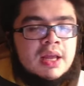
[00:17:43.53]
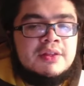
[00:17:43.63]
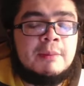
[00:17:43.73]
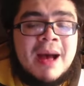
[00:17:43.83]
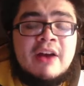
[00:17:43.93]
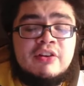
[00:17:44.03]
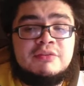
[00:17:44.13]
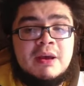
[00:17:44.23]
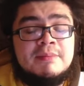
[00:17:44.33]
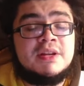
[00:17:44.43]
the
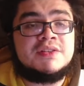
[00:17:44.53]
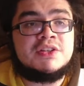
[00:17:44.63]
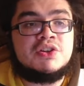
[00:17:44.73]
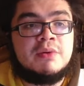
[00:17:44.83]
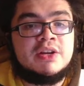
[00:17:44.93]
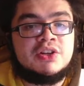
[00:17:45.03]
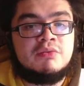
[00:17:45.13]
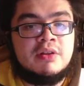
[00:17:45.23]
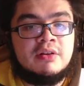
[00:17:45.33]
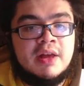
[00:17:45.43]
Padres might be in a situation
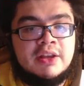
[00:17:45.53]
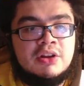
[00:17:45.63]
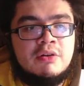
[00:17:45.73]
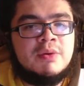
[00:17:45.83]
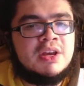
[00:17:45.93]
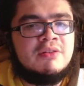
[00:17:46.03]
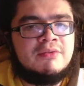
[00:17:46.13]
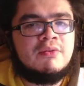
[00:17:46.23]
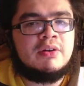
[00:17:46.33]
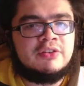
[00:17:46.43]
where they're like, you know, we can
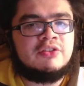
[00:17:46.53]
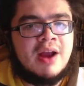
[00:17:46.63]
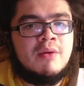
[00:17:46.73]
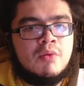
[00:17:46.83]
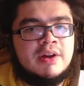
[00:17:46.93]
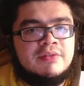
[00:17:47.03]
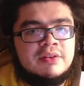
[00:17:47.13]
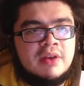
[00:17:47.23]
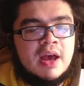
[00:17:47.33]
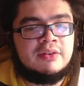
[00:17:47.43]
afford to try one of
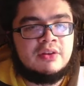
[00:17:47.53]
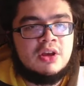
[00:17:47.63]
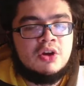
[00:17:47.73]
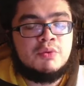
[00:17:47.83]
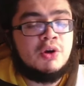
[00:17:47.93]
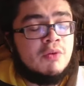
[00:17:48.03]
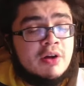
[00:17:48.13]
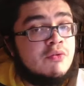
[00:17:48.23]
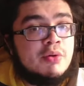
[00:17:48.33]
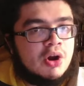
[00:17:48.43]
these guys. We don't
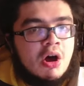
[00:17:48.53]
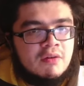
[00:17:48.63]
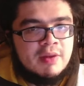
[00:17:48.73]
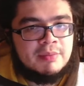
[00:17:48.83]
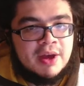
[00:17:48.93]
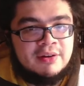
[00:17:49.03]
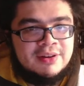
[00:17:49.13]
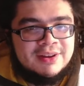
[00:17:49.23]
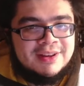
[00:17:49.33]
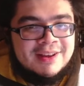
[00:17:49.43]
want to ruin all of them, though.
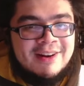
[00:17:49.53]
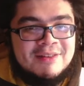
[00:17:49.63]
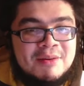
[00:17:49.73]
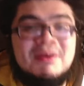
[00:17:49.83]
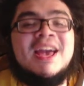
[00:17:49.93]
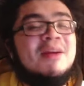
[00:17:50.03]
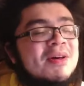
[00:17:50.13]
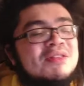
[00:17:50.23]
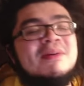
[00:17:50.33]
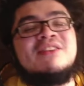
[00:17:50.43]
You know what I mean? But get him
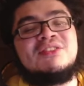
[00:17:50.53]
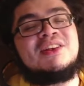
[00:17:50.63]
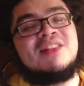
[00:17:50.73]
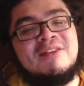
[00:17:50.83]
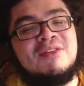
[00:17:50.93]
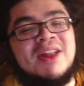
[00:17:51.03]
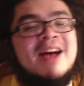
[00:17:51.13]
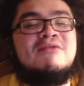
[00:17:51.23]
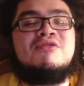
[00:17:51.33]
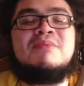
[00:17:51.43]
at the major league level and
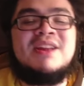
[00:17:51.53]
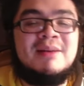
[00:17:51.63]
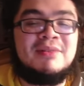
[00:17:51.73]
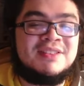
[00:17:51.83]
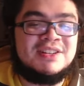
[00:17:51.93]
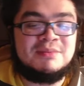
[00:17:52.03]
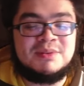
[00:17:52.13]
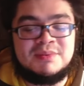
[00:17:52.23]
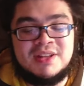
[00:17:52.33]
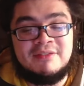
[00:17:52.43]
have Ruben be able to teach him
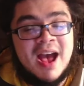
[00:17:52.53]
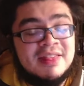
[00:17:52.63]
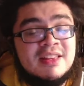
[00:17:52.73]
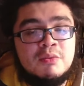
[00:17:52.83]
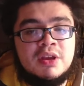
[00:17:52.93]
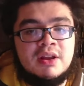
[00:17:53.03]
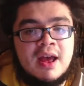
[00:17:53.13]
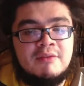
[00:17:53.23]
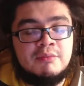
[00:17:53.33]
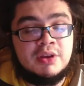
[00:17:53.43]
some stuff. I think we
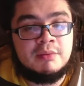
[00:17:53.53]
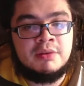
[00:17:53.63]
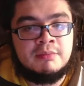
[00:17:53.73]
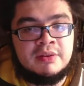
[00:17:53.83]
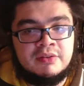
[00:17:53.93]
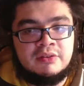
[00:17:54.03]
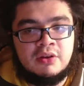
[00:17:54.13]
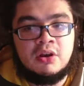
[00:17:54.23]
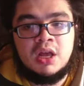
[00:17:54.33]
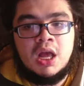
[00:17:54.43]
could be in business
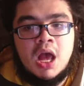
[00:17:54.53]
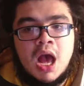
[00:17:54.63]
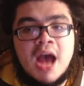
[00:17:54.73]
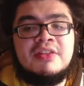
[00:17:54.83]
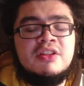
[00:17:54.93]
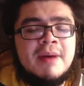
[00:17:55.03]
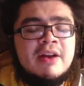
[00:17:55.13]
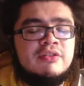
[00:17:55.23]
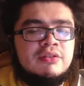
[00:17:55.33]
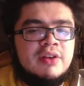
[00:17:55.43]
here. I think the
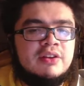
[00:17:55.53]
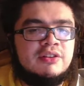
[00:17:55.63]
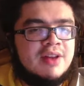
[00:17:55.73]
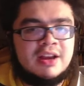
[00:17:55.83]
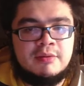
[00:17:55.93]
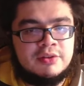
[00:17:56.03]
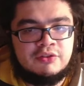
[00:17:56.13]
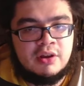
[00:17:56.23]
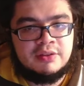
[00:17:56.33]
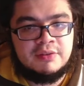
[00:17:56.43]
Padres rotation is not going to be the
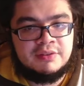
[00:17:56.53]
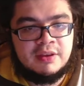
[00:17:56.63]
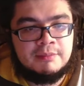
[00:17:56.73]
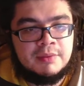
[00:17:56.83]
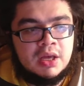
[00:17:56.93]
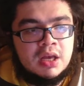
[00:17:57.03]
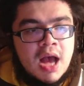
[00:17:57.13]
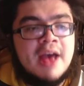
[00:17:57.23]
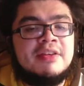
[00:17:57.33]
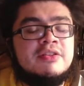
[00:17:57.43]
strength of the team.
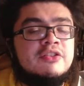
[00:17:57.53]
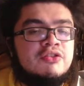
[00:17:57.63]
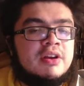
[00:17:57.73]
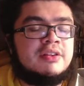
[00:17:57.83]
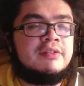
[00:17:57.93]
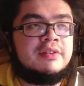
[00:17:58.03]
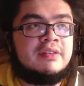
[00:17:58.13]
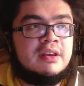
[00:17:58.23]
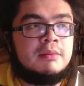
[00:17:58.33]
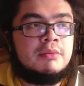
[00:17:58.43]
I think the strength of the
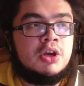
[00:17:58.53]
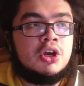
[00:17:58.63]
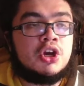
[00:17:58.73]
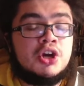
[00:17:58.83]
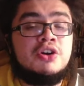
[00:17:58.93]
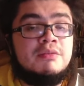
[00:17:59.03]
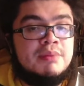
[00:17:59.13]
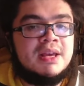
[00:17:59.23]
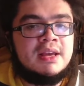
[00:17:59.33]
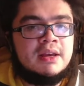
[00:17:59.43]
team could
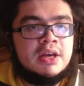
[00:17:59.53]
be